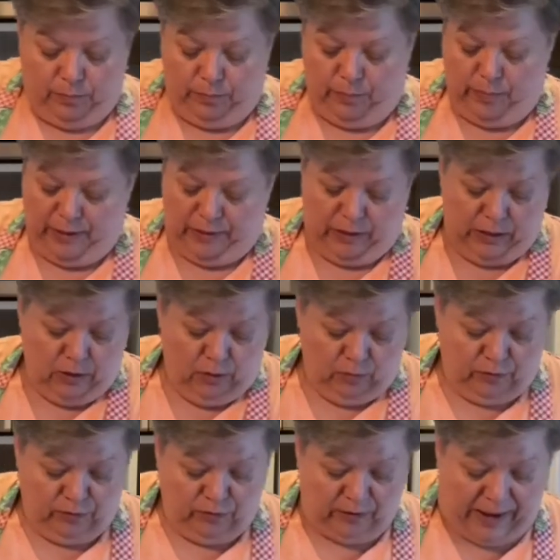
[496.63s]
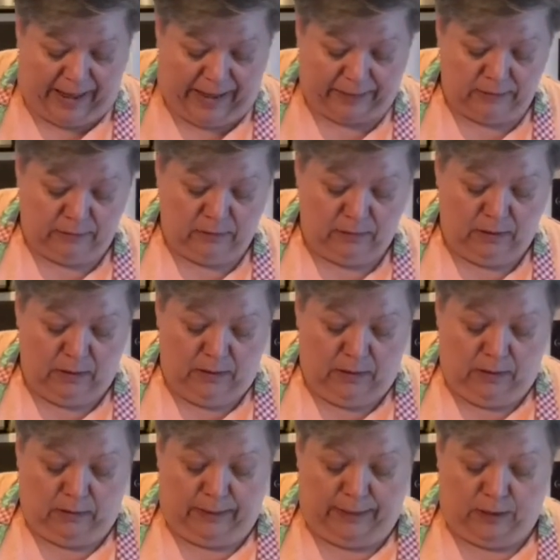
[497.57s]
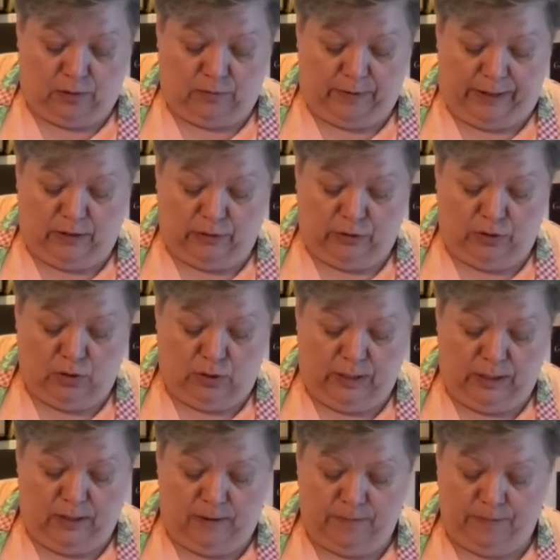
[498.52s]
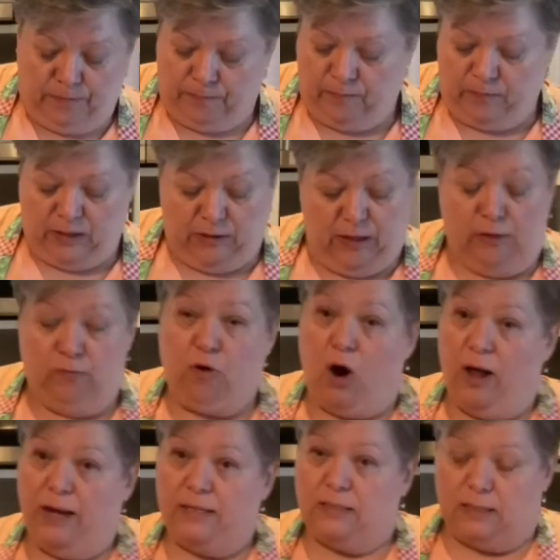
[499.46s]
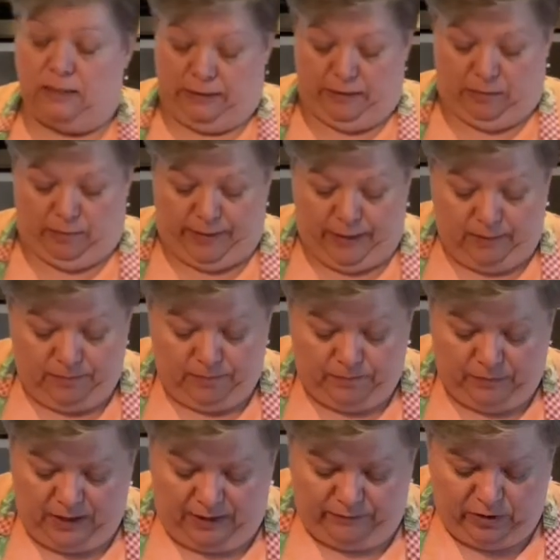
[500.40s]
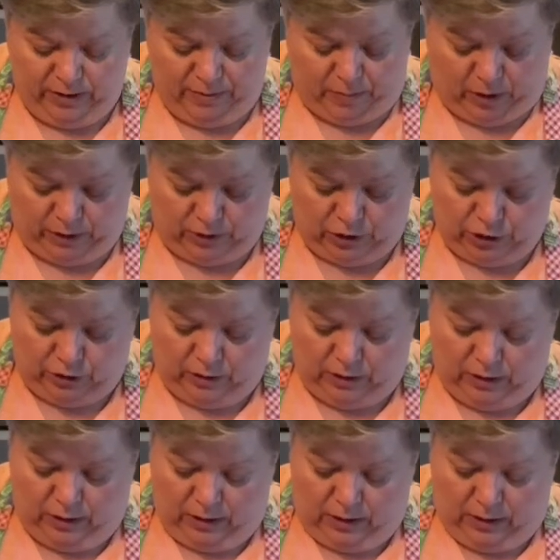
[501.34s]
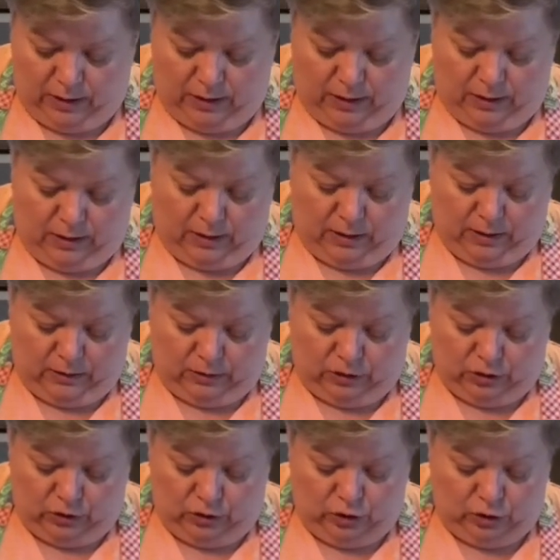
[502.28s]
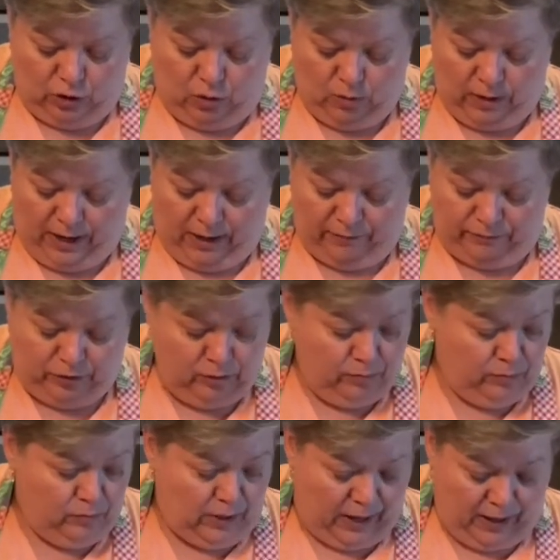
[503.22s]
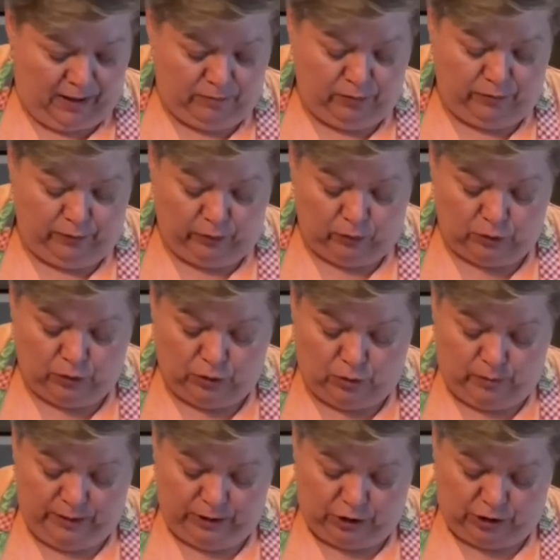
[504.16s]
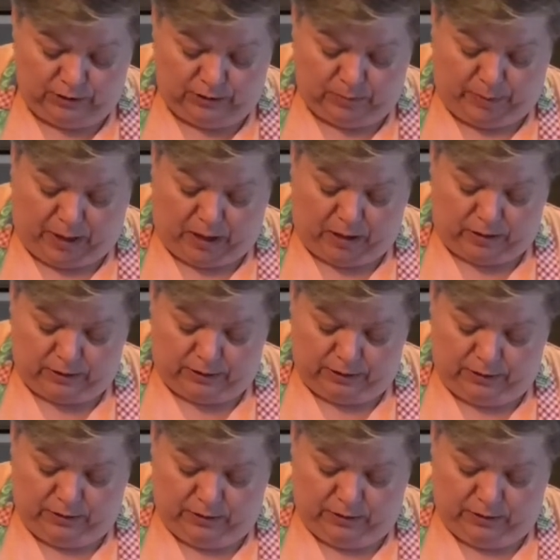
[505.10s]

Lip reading: but they don't flatten like a regular cookie. They rise a little bit, not very much. So you don't have to have a full 2 inches apart.